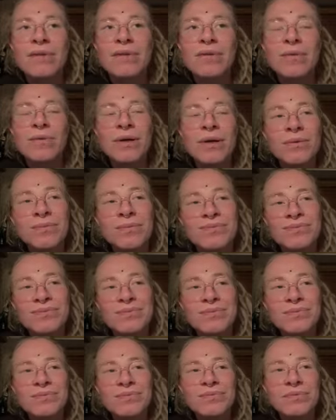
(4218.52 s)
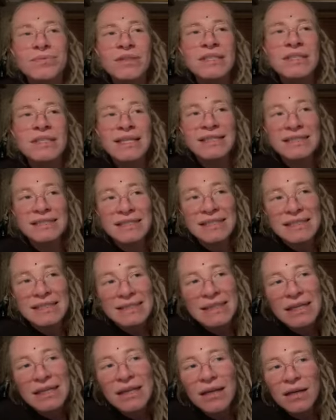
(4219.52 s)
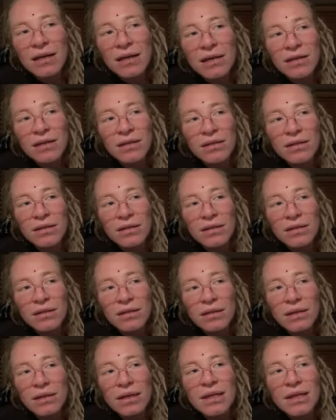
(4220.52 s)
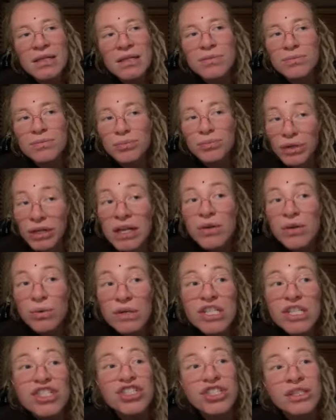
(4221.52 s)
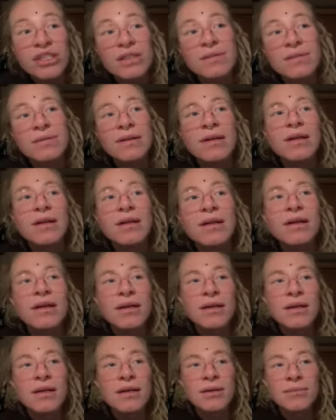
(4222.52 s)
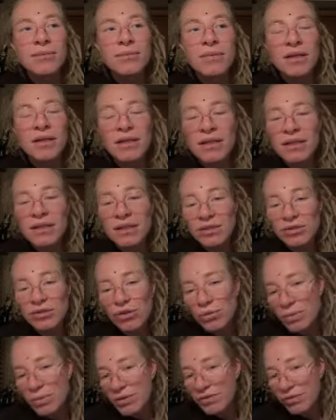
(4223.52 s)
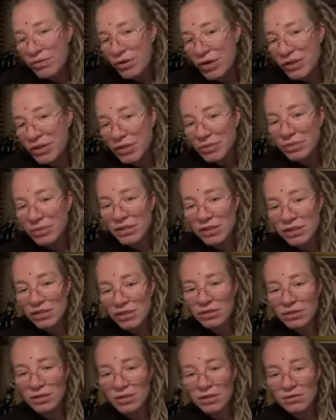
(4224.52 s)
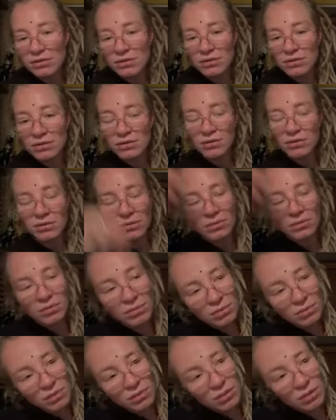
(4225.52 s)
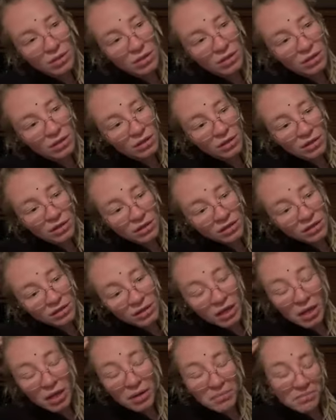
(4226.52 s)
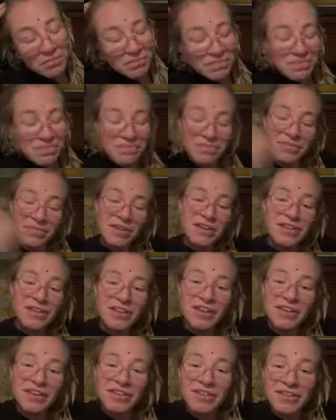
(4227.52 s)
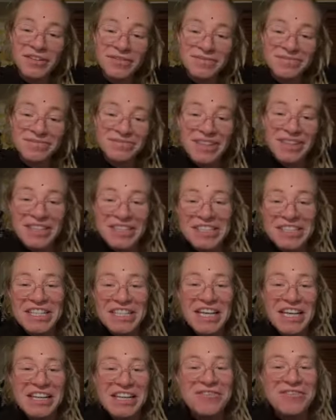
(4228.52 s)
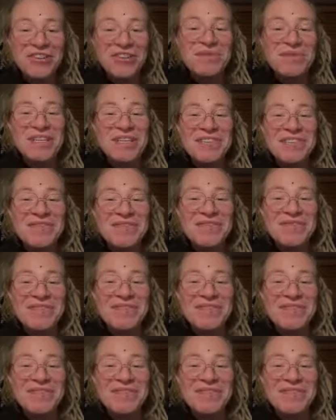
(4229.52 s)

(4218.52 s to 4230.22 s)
well, statistic is pretty Christian, but it's open for other religions also. So yeah, I think that's it for me.